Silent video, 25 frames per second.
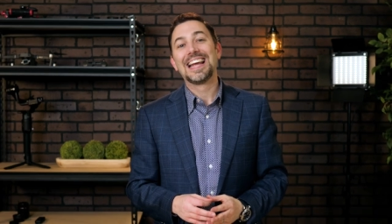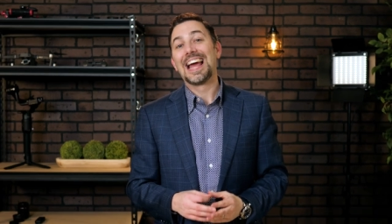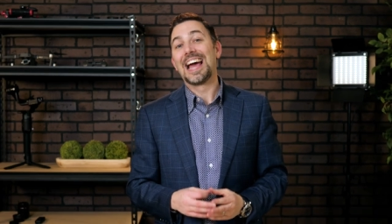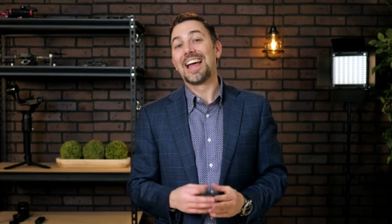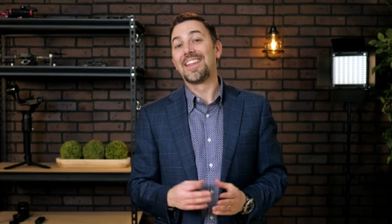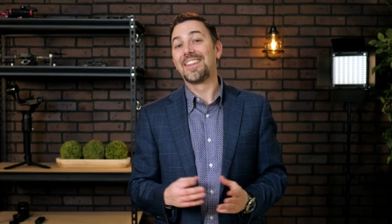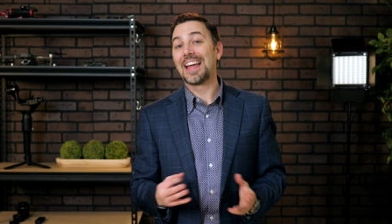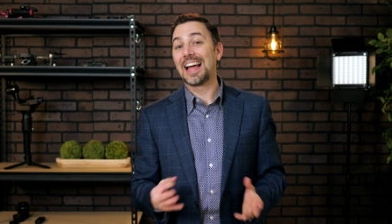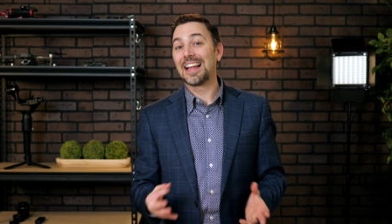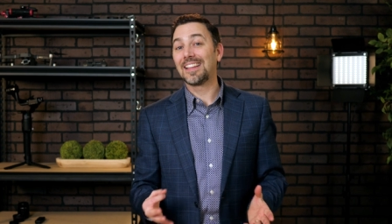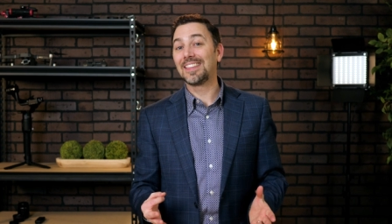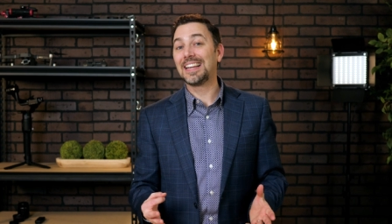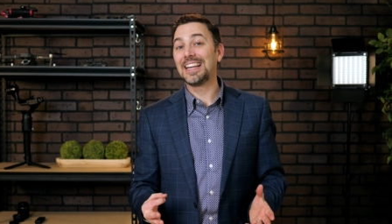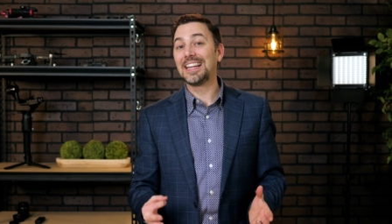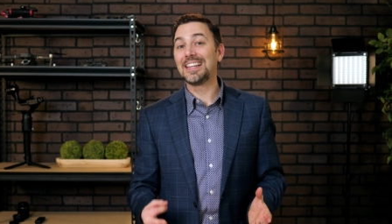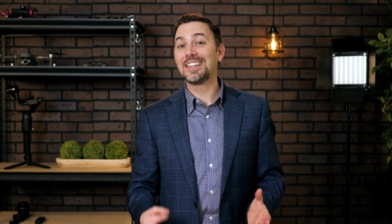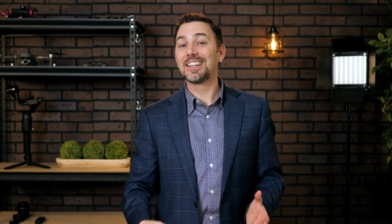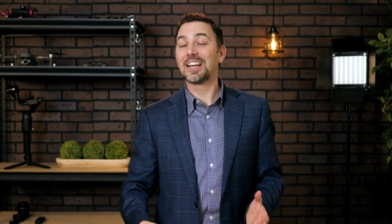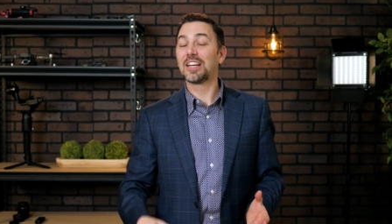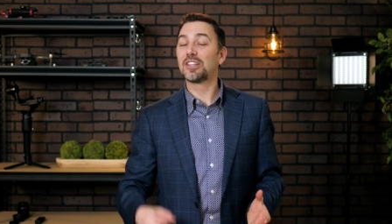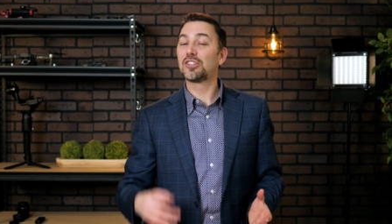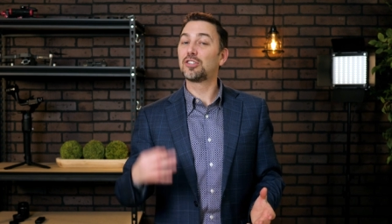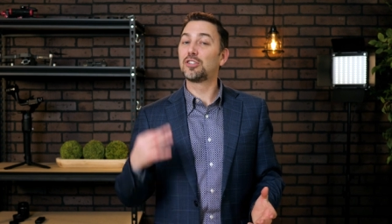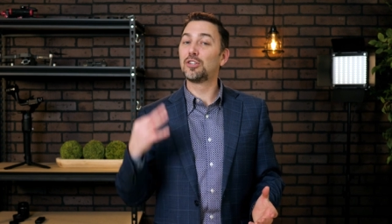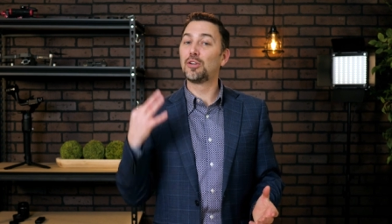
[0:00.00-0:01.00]
And that leads
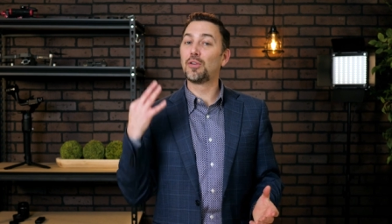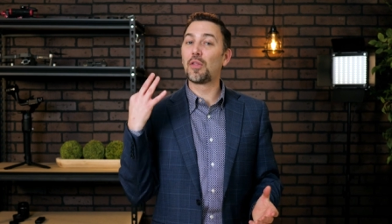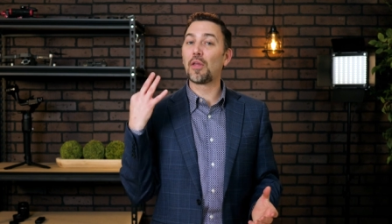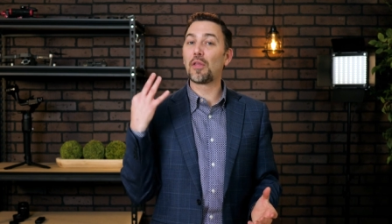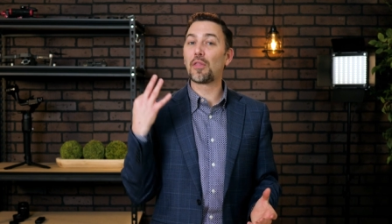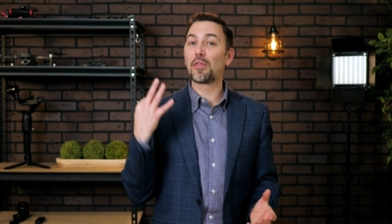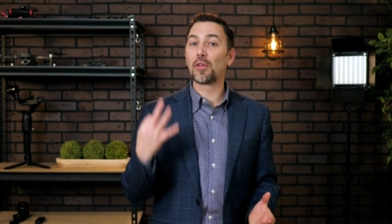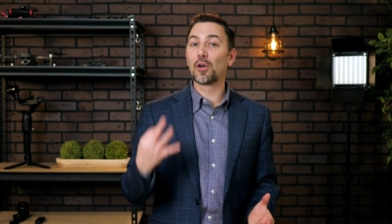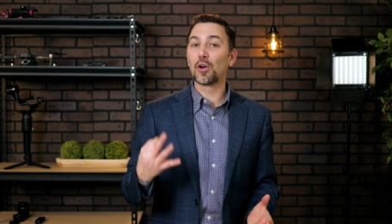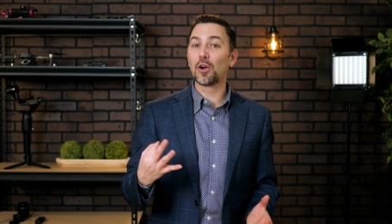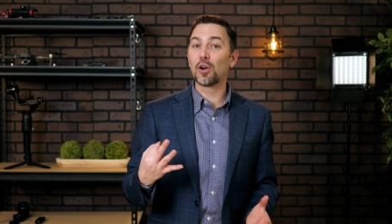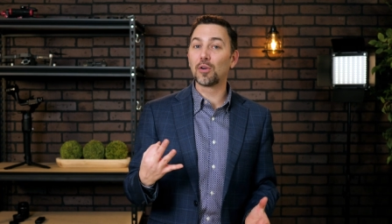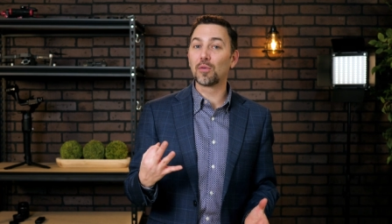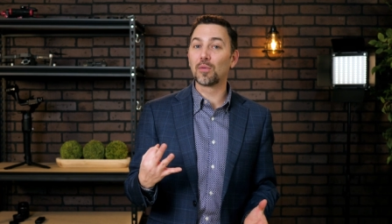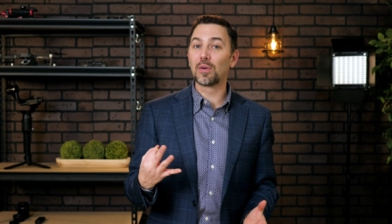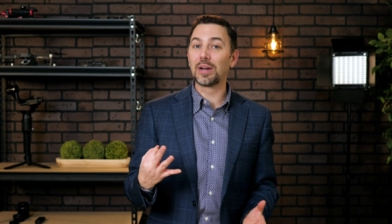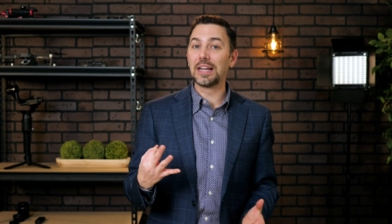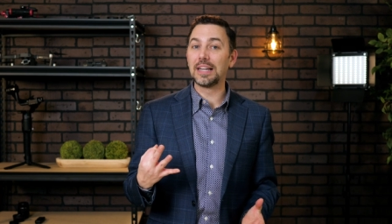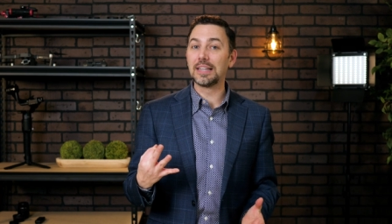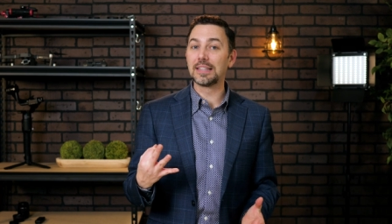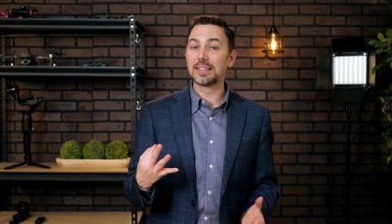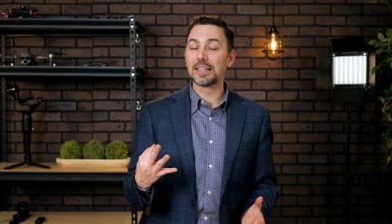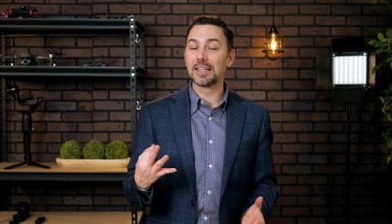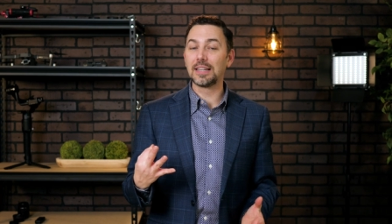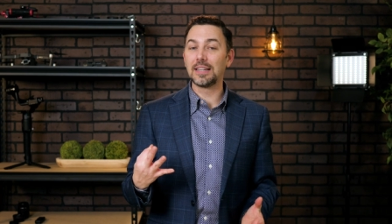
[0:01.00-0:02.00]
us to the third
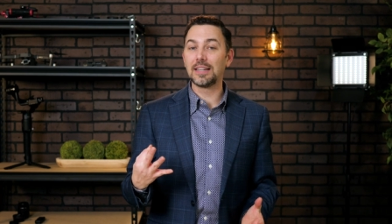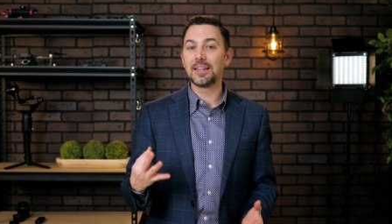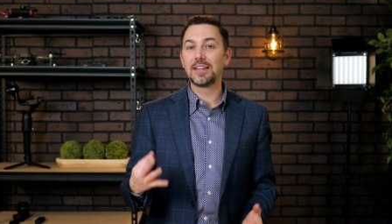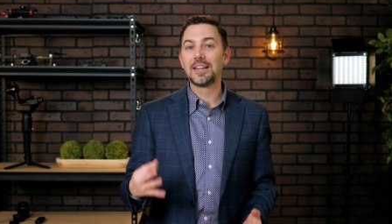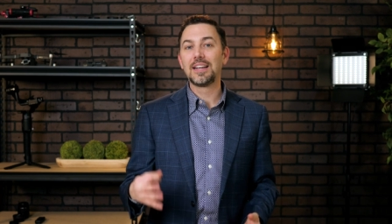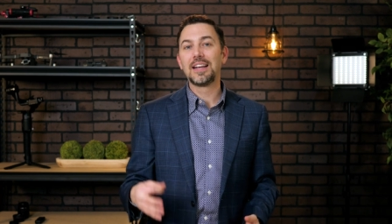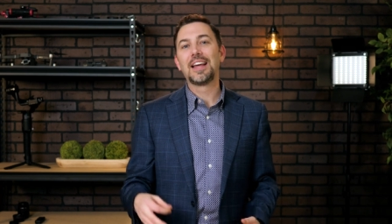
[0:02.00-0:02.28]
reason